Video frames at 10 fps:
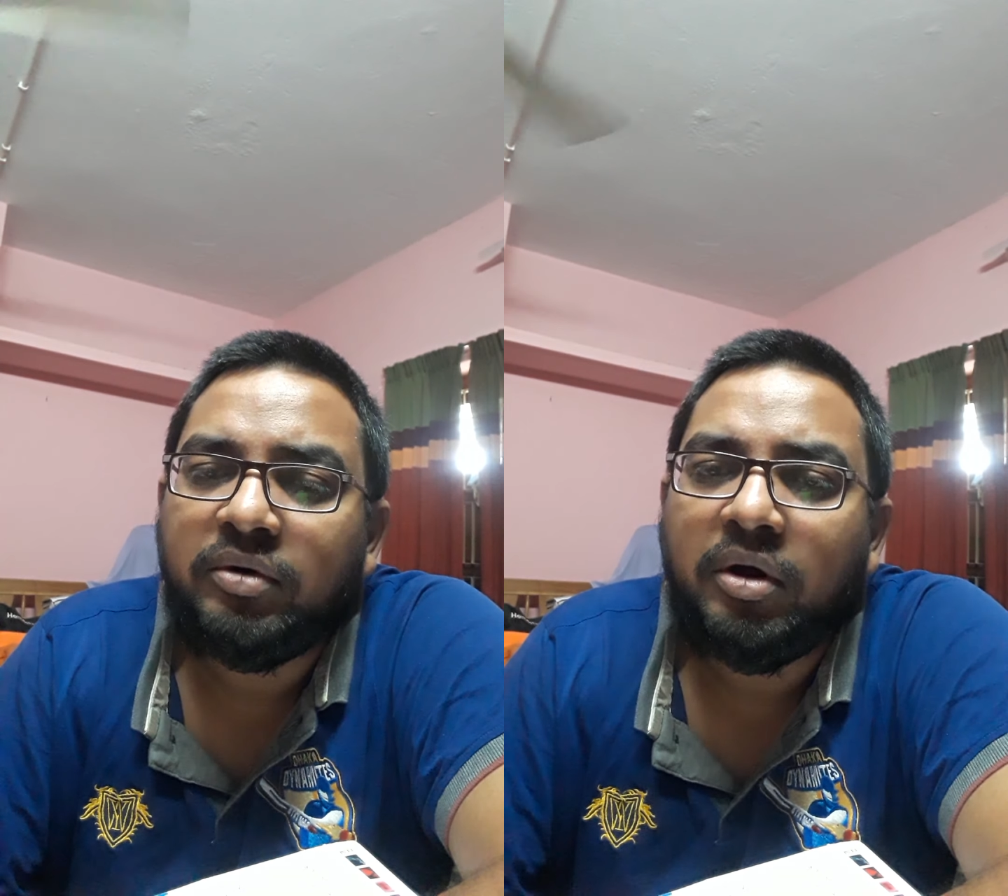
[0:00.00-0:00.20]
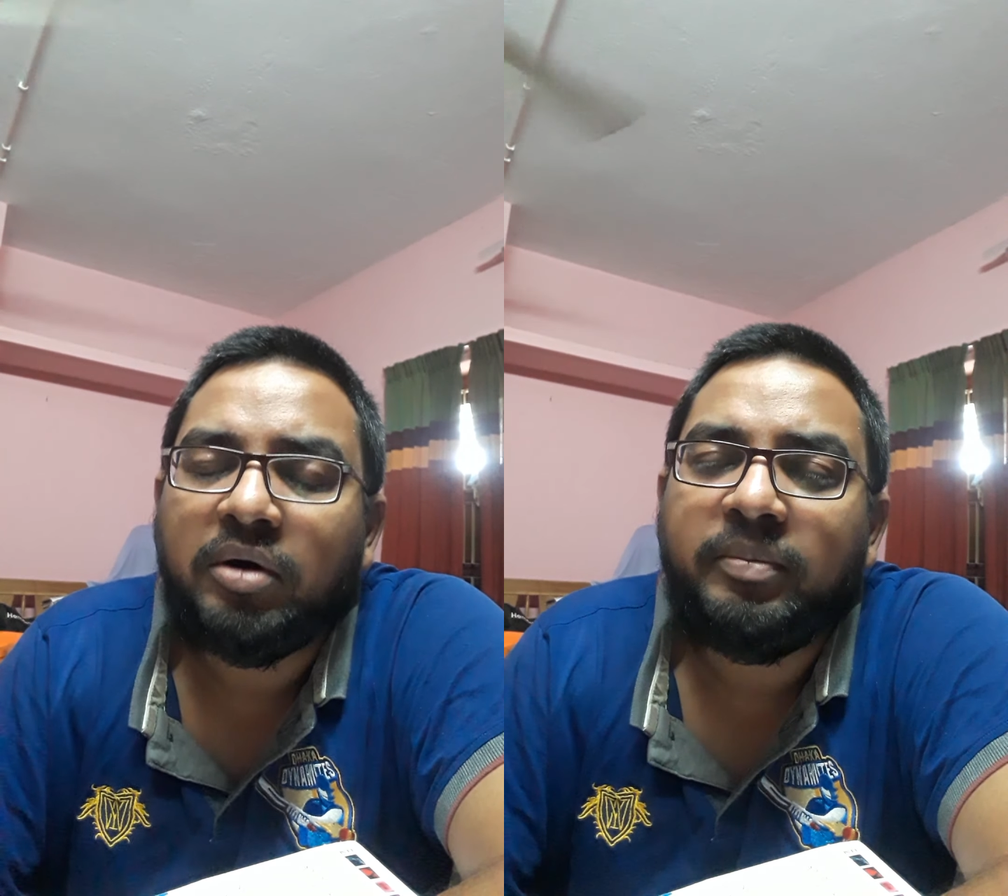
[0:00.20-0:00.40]

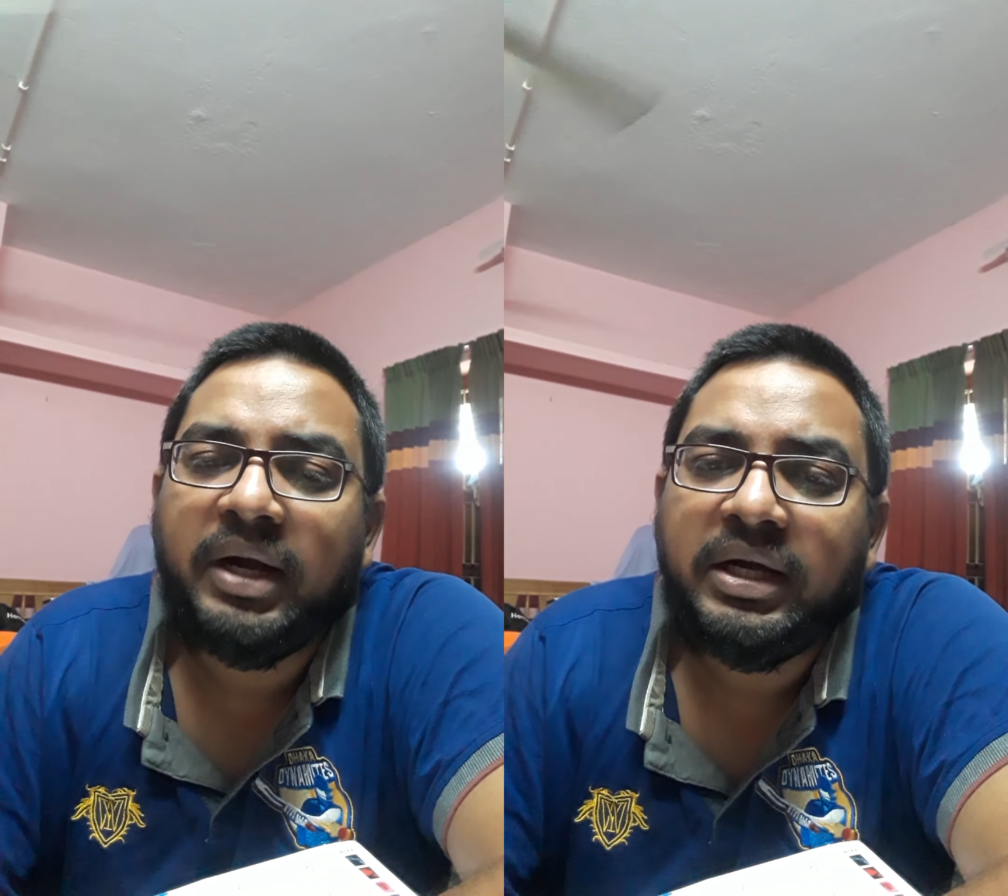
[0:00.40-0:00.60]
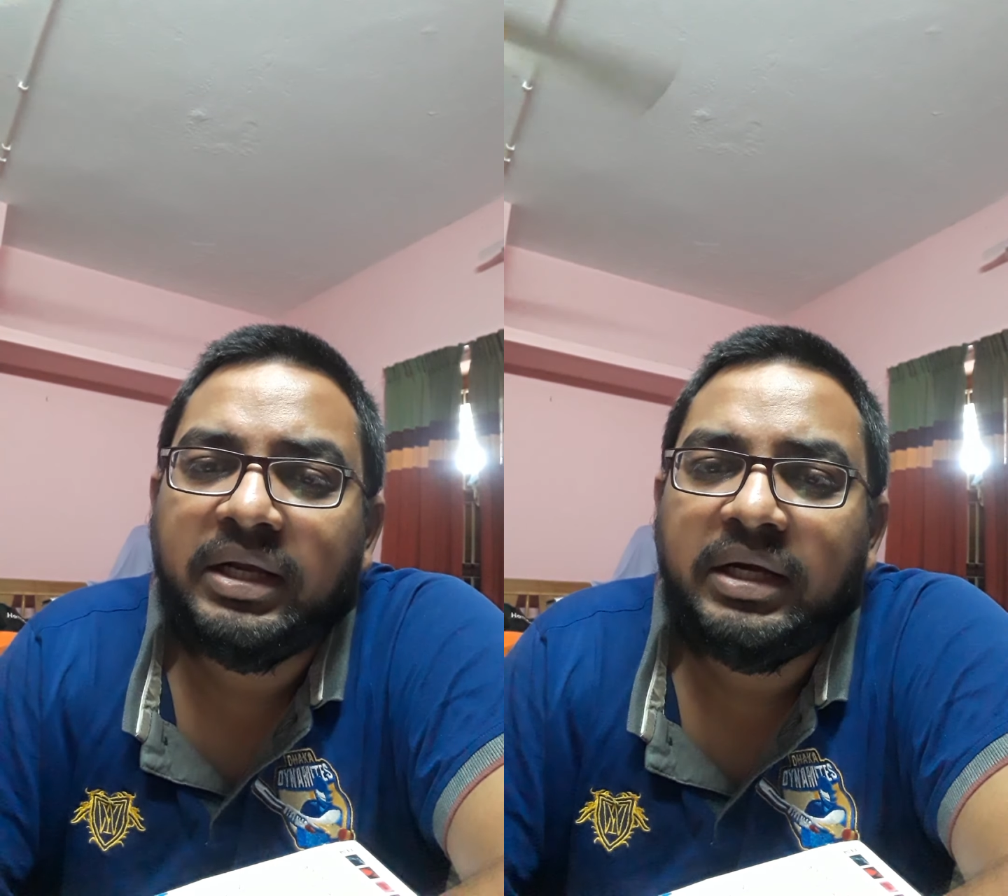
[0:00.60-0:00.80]
or
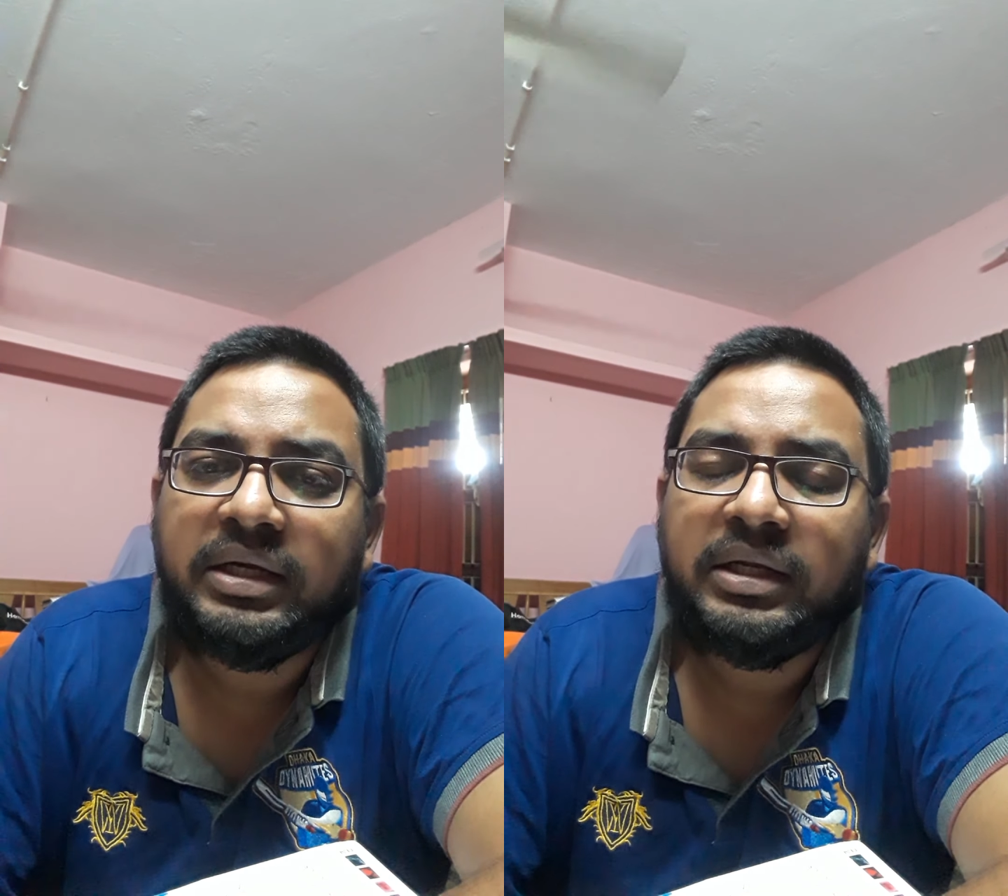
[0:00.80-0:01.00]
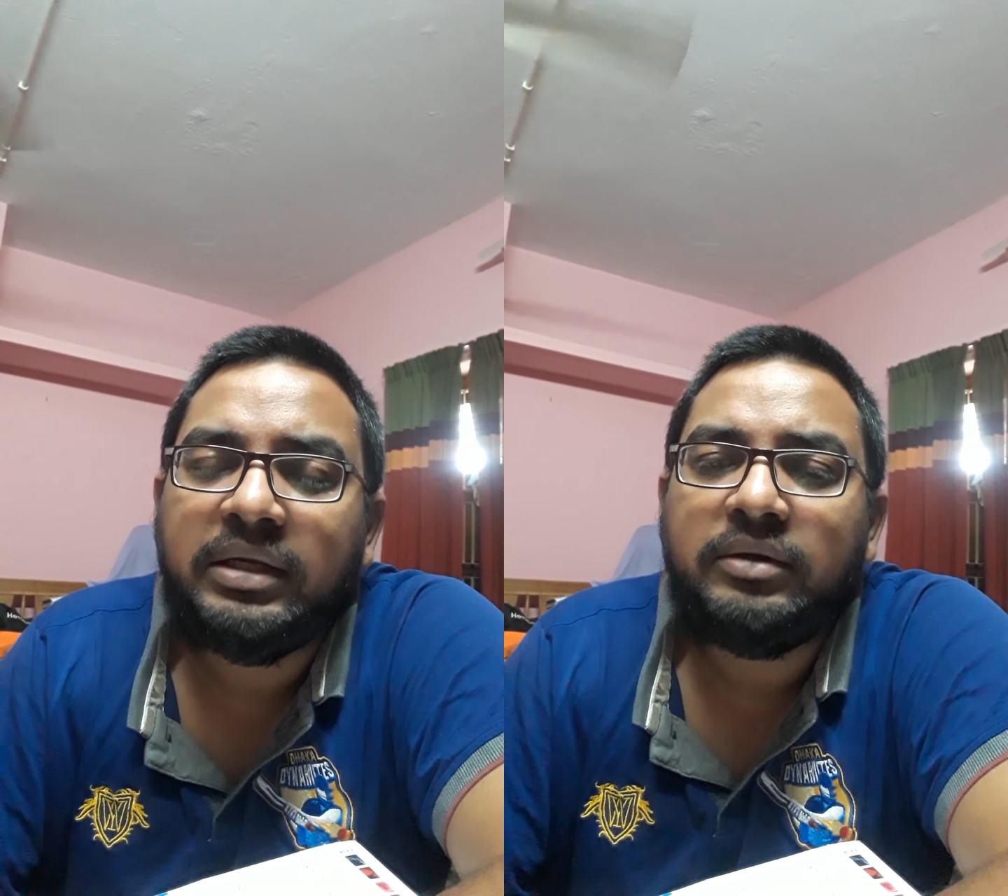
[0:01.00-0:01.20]

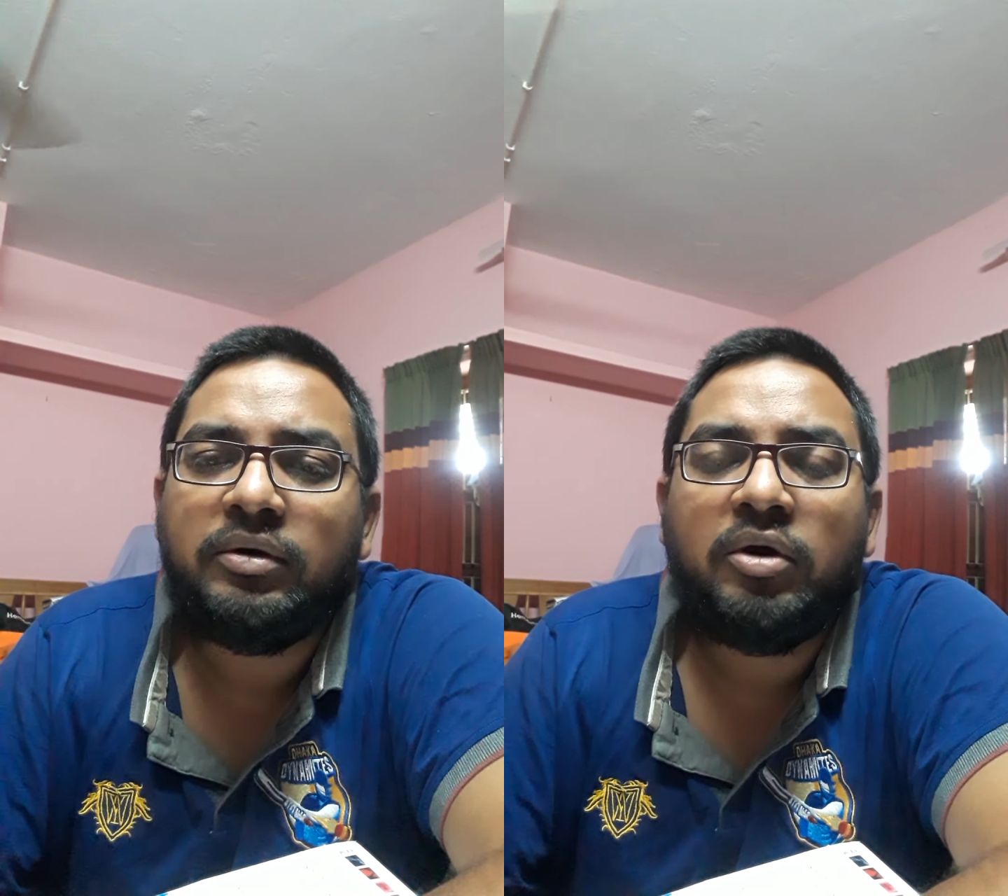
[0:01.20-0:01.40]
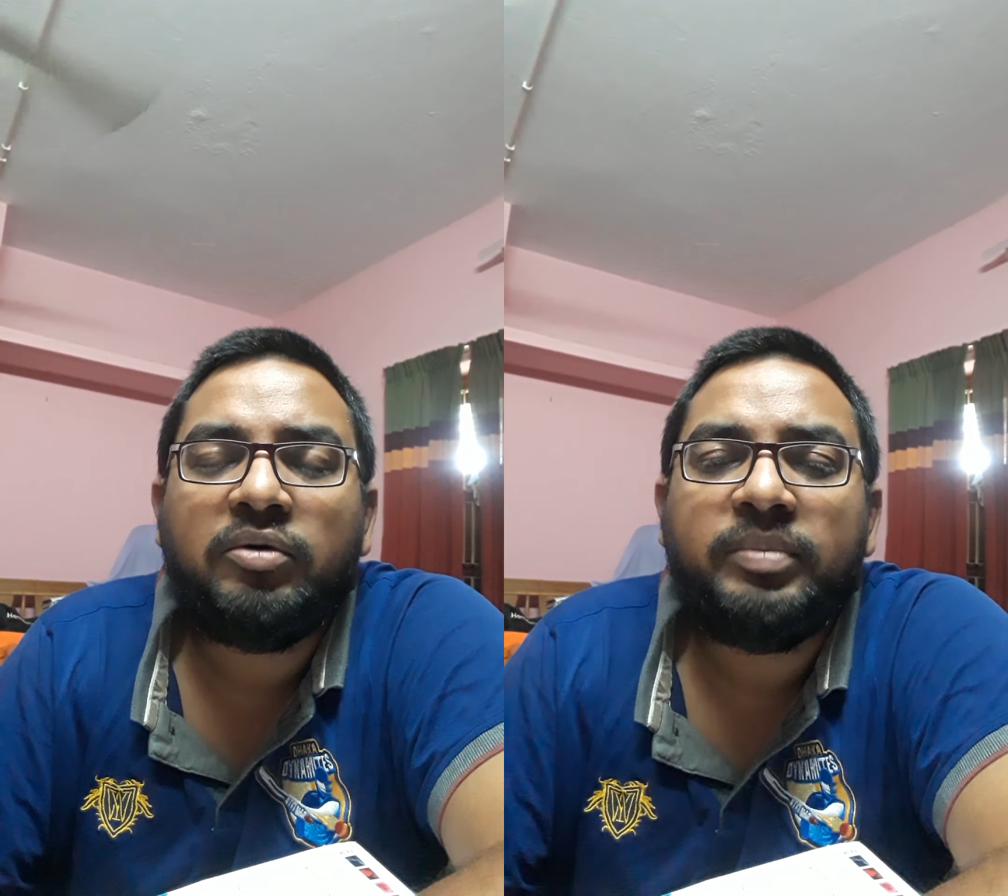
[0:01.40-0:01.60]

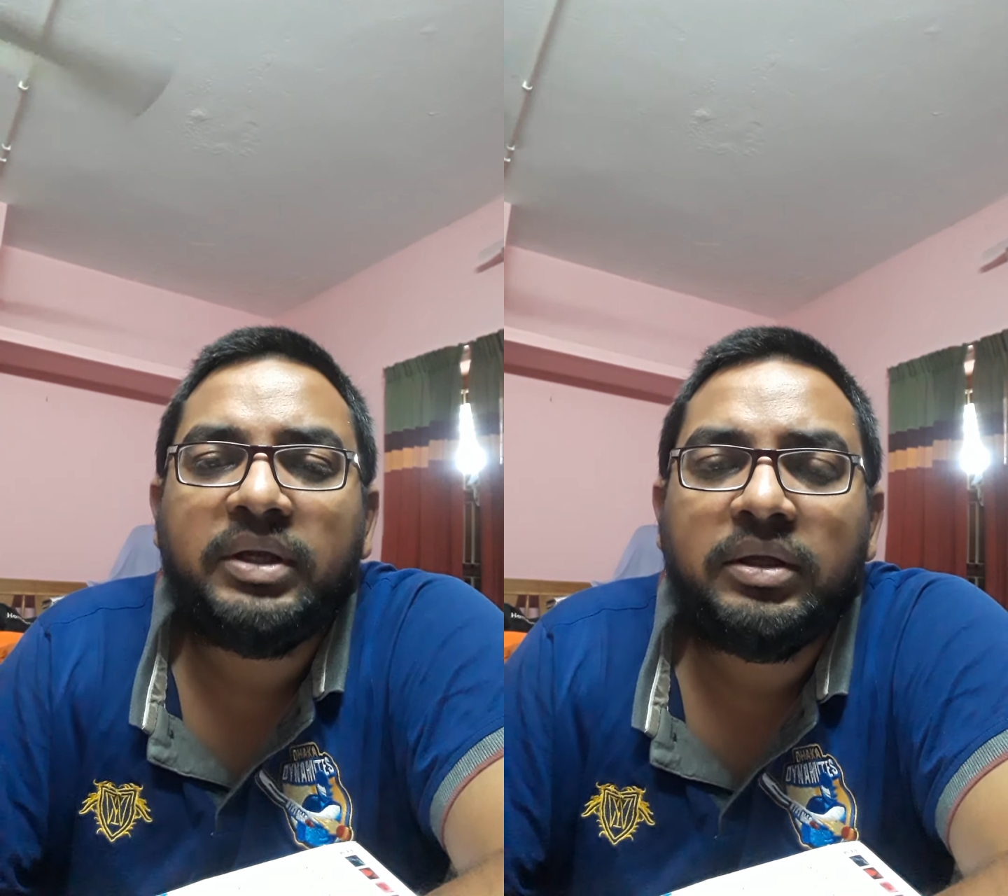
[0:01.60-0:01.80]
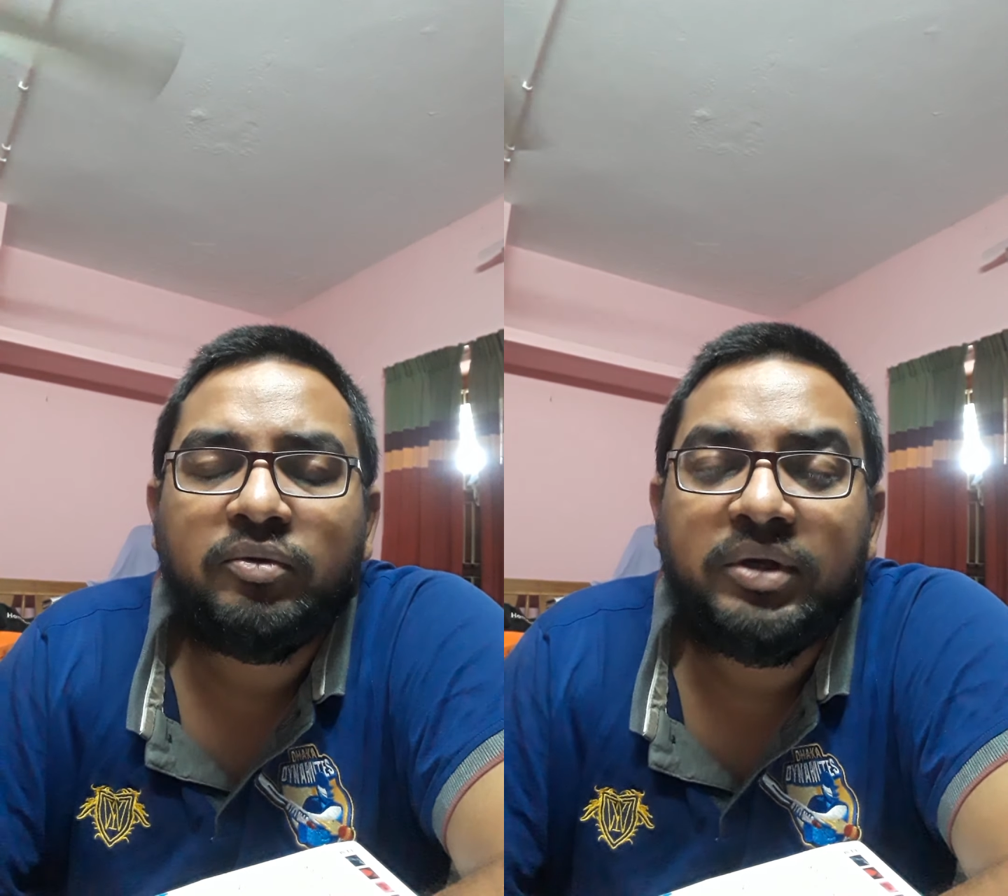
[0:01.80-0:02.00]

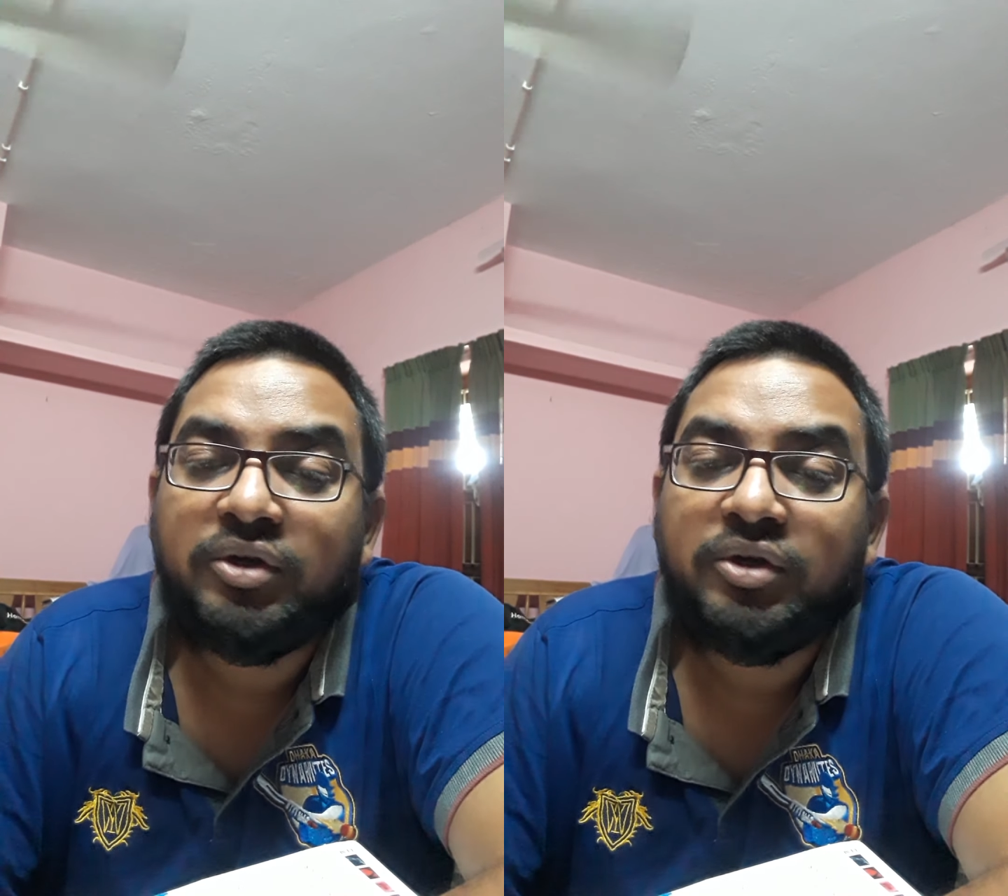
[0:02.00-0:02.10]
bradykinin will